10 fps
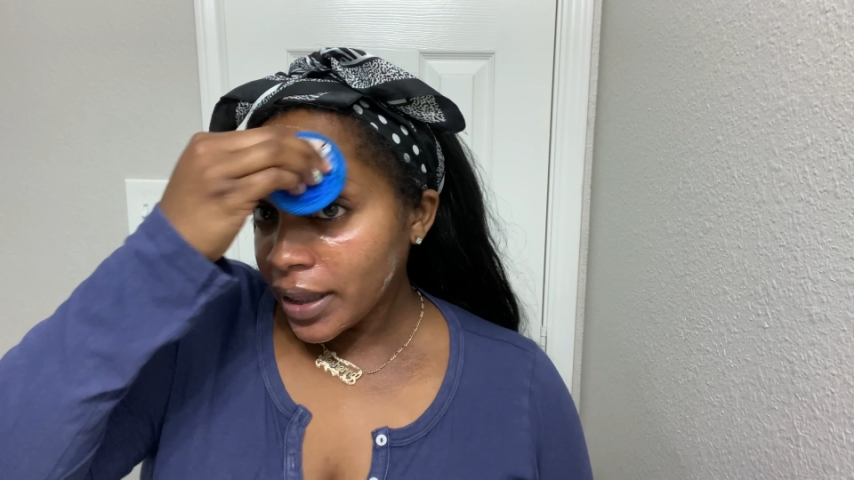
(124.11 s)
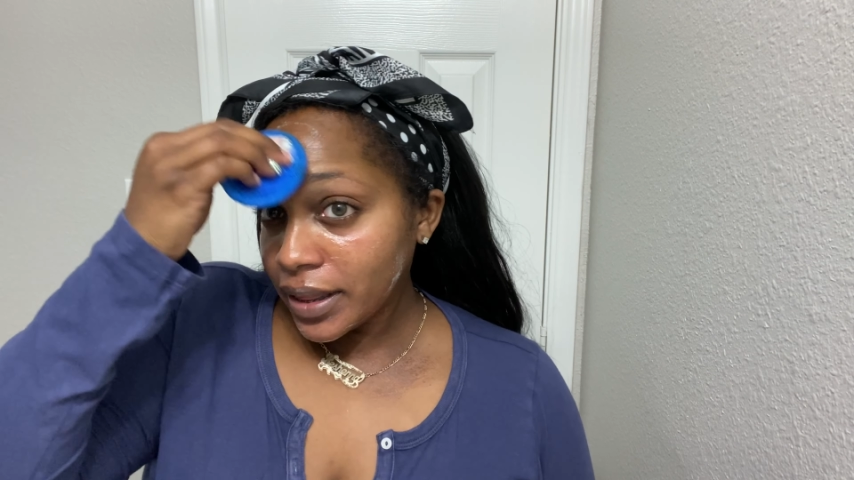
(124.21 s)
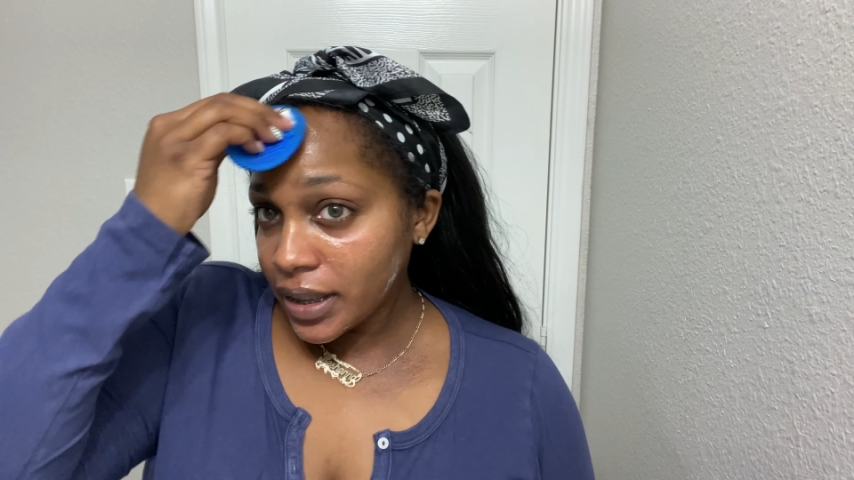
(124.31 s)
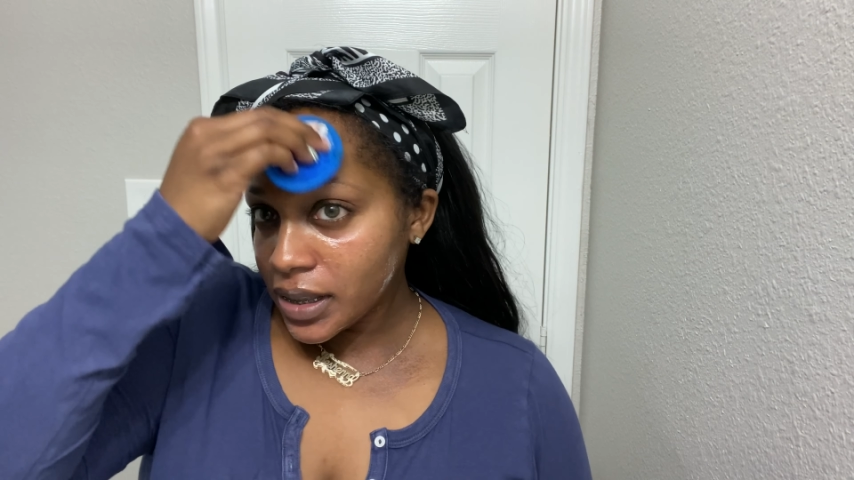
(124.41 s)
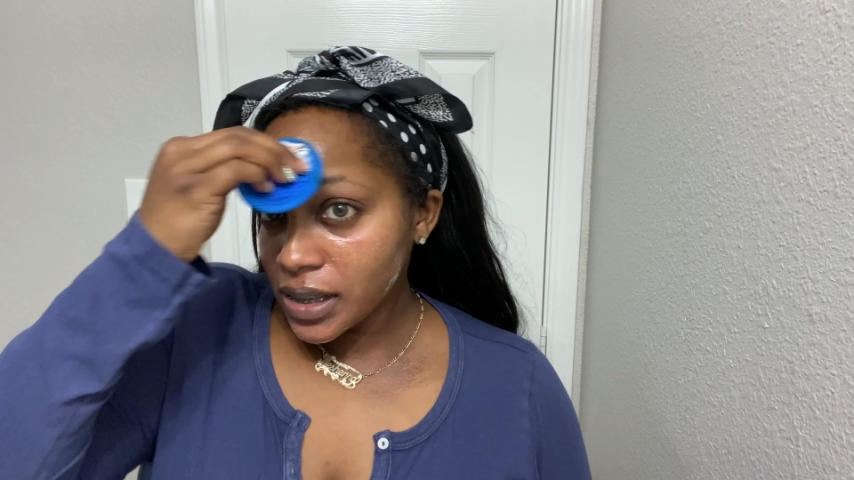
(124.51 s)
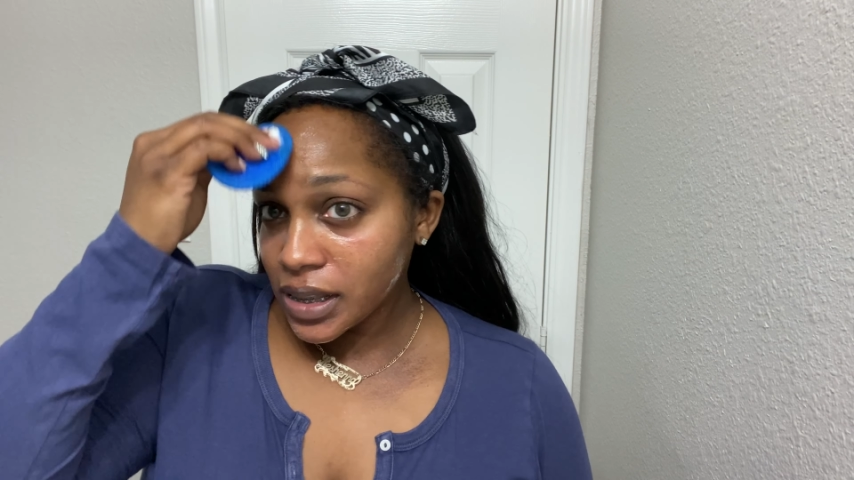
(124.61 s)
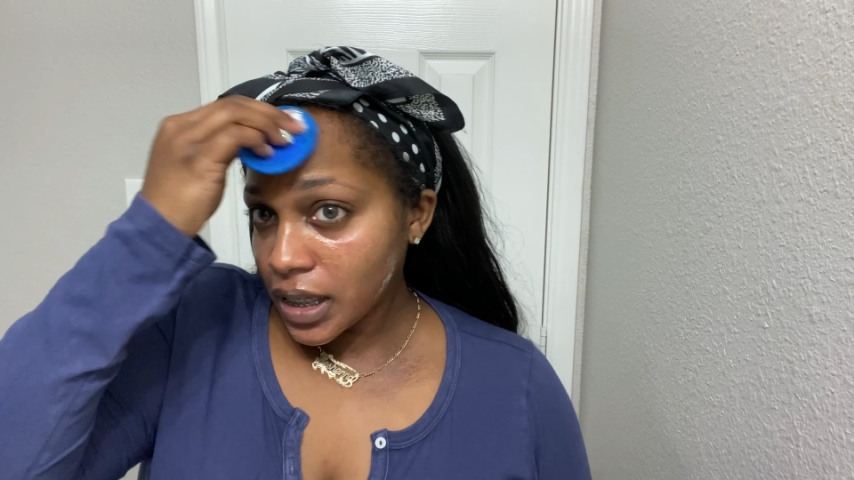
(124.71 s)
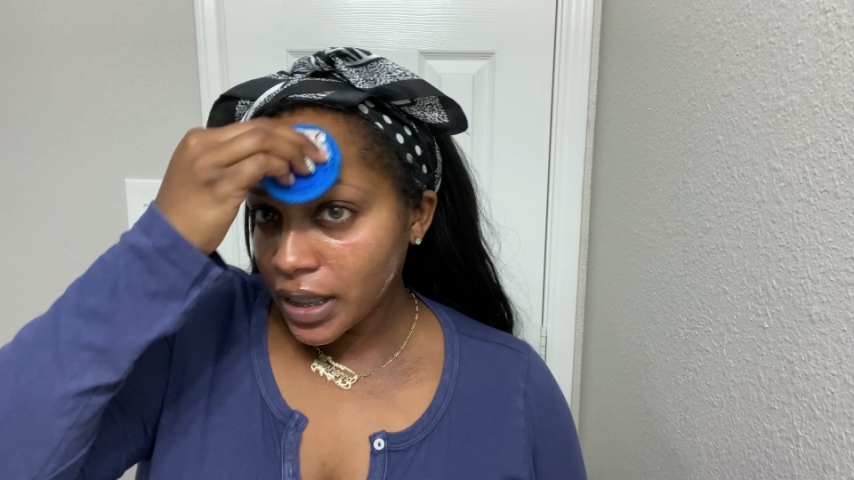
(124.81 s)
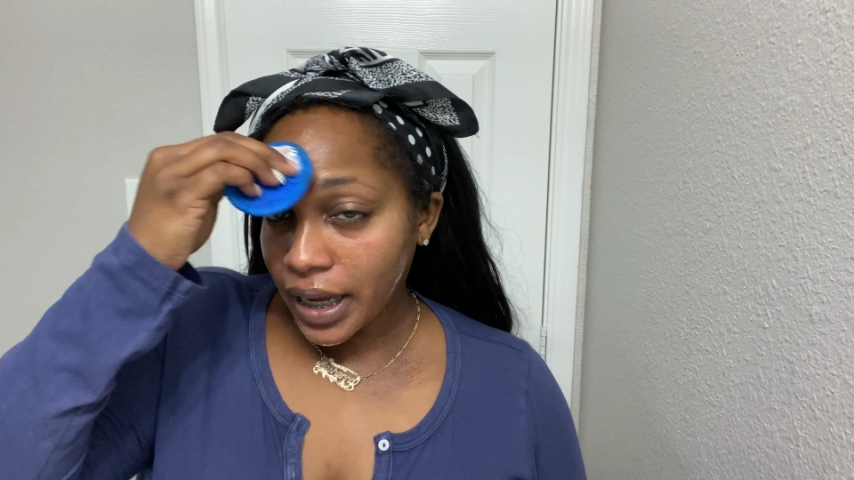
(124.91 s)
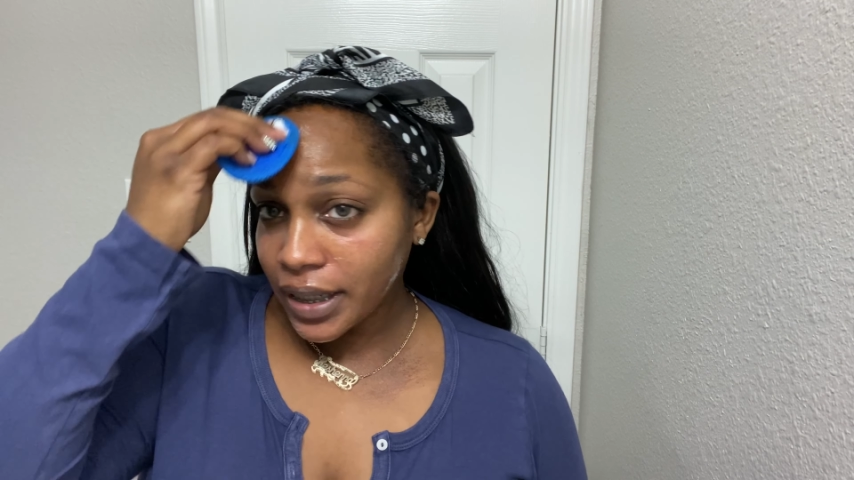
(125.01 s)
this
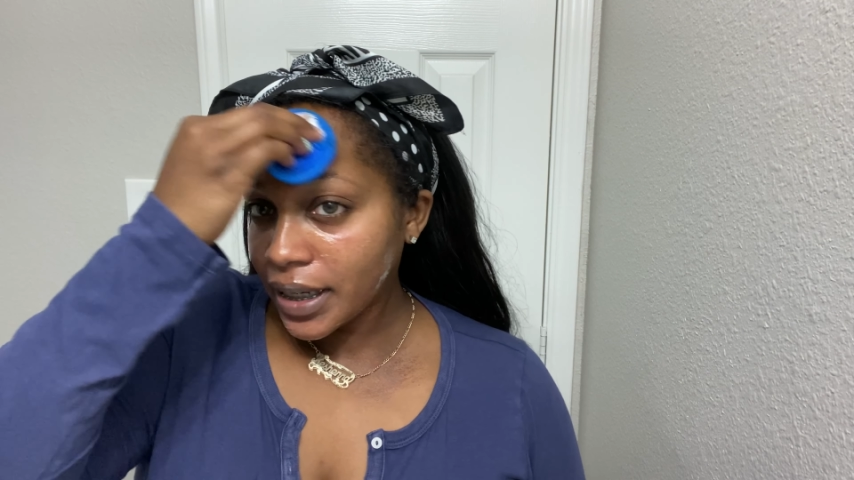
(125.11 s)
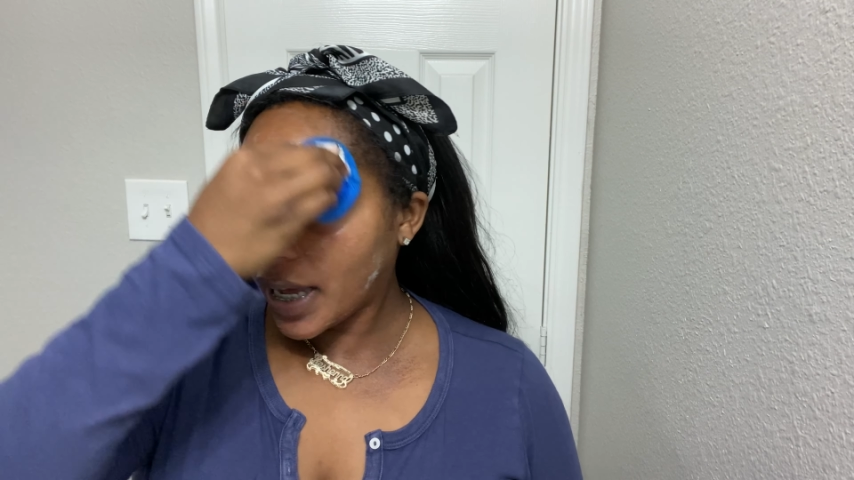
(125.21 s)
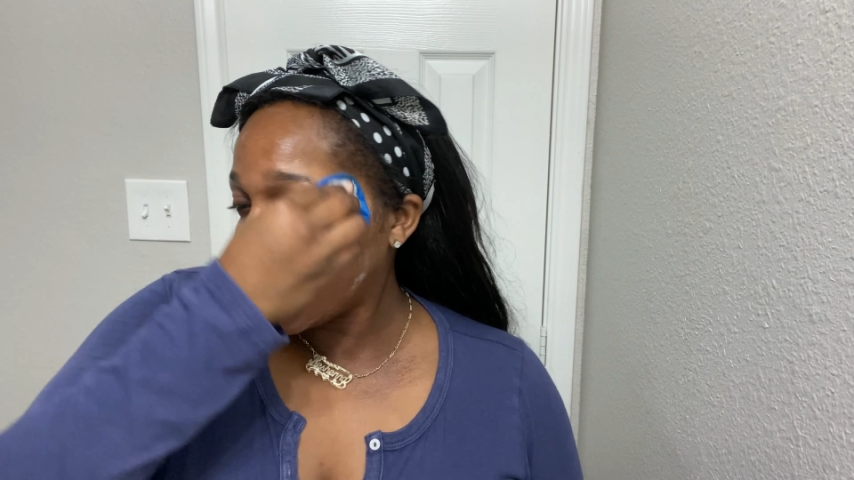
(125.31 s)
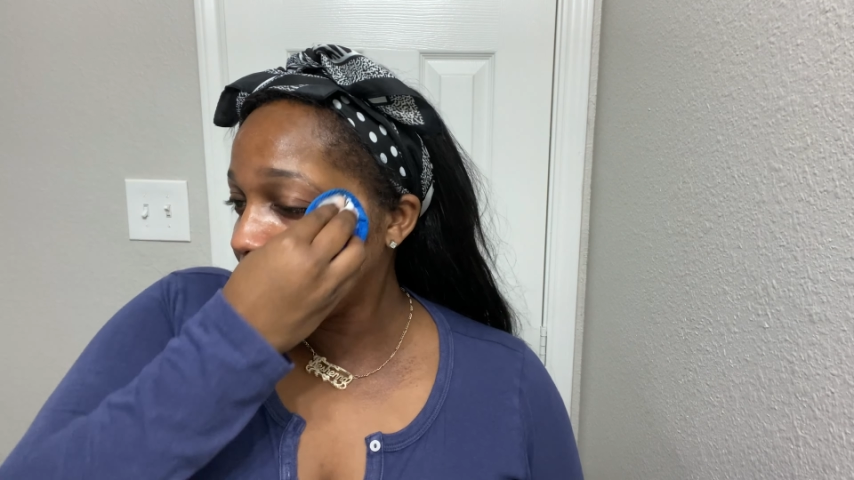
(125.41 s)
at night,